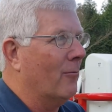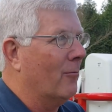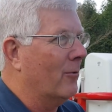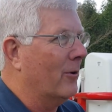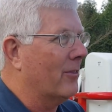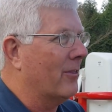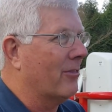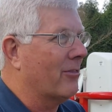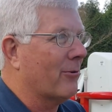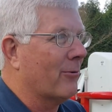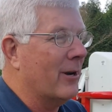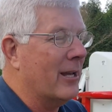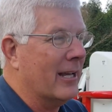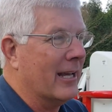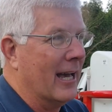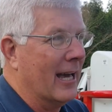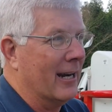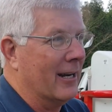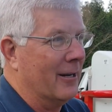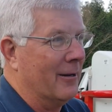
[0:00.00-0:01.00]
with the 3
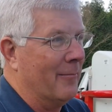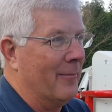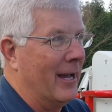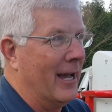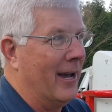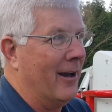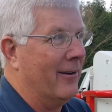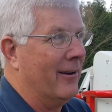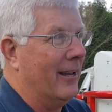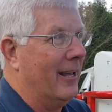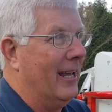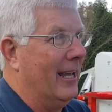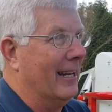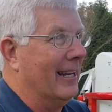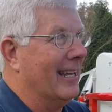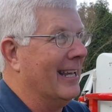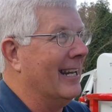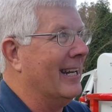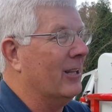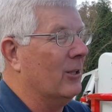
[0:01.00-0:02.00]
gallon amount
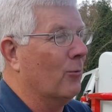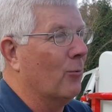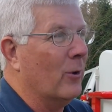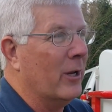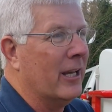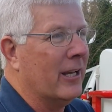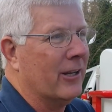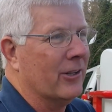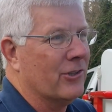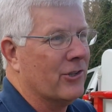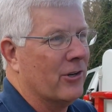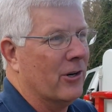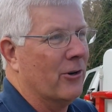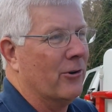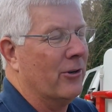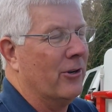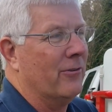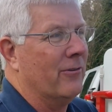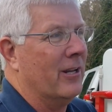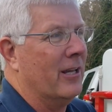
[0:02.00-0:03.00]
and getting the weed
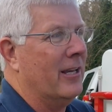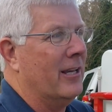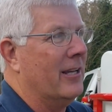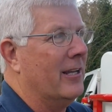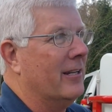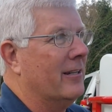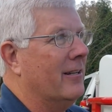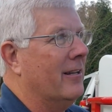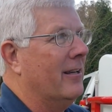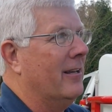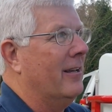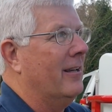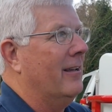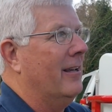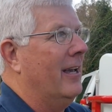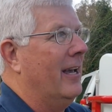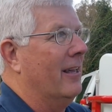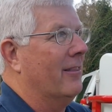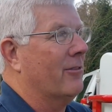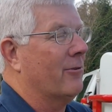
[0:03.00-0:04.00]
control you need
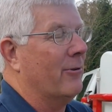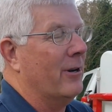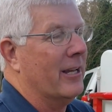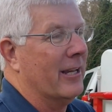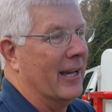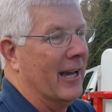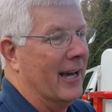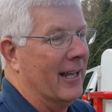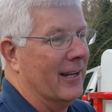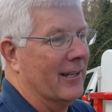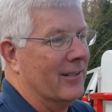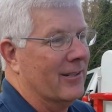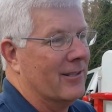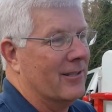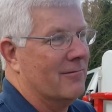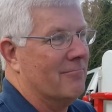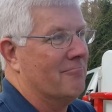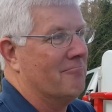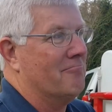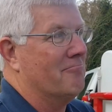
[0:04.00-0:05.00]
at 3
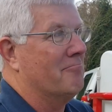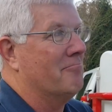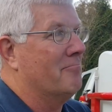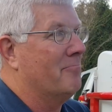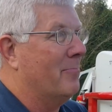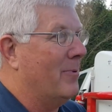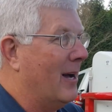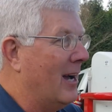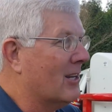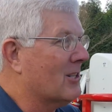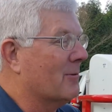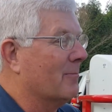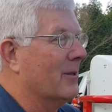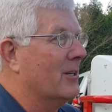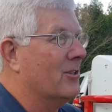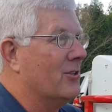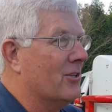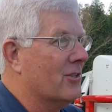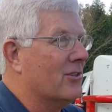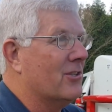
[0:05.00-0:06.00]
gallons,
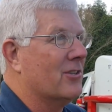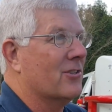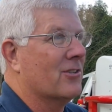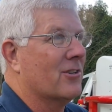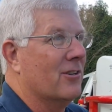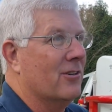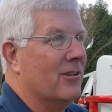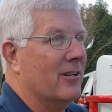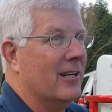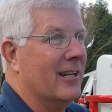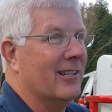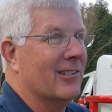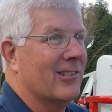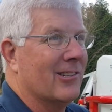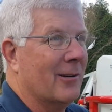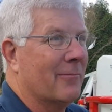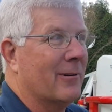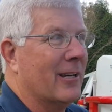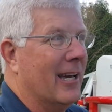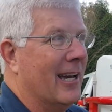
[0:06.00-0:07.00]
possibly just as good in
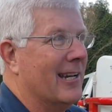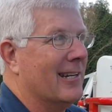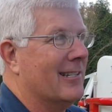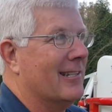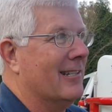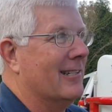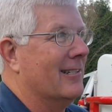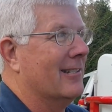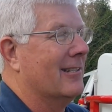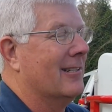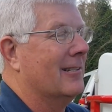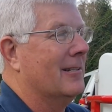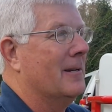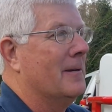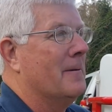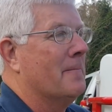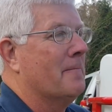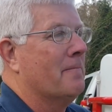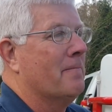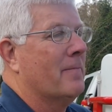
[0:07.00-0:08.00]
some cases
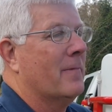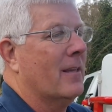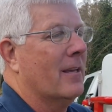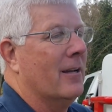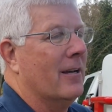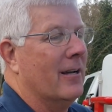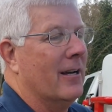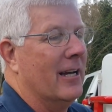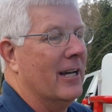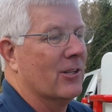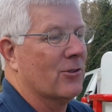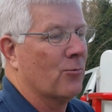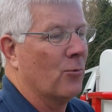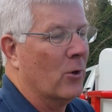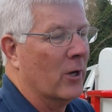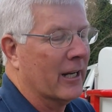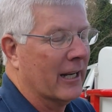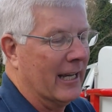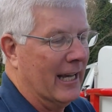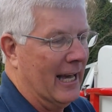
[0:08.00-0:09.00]
as
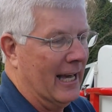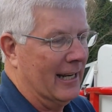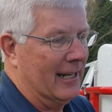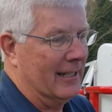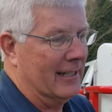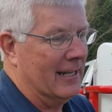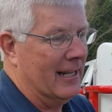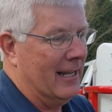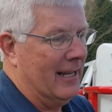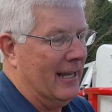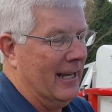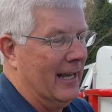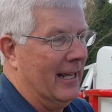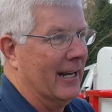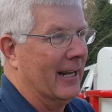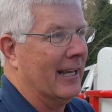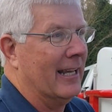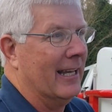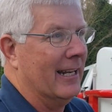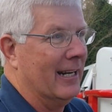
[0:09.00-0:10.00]
1 gallon.
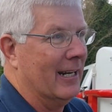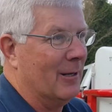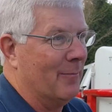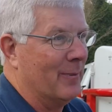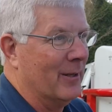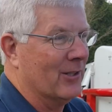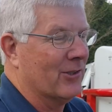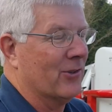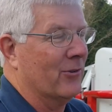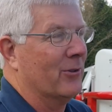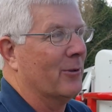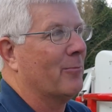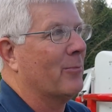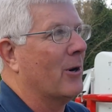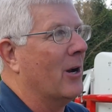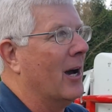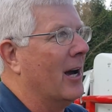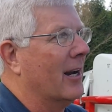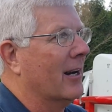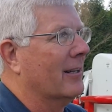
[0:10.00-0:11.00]
And again, it depends on the
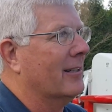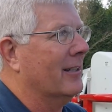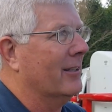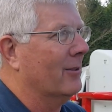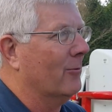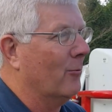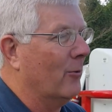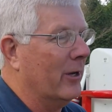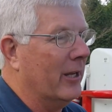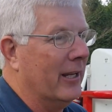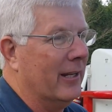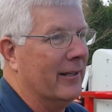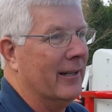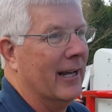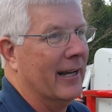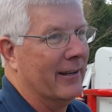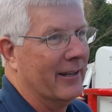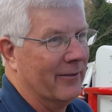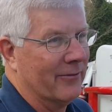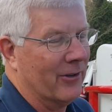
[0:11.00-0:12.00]
product and the weed,
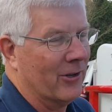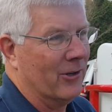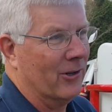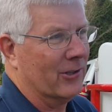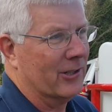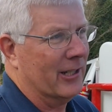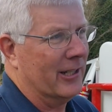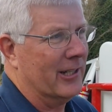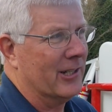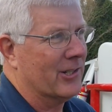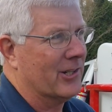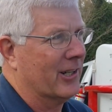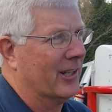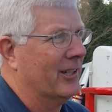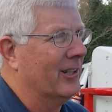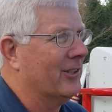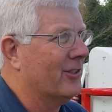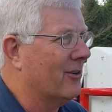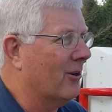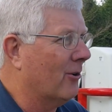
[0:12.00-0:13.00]
how difficult it is to
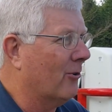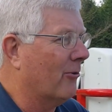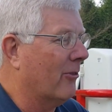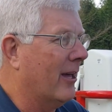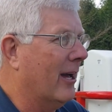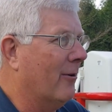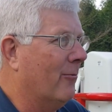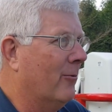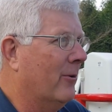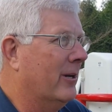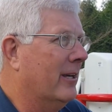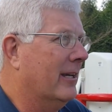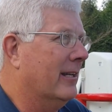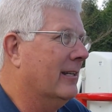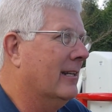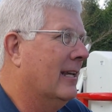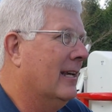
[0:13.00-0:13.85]
control that weed.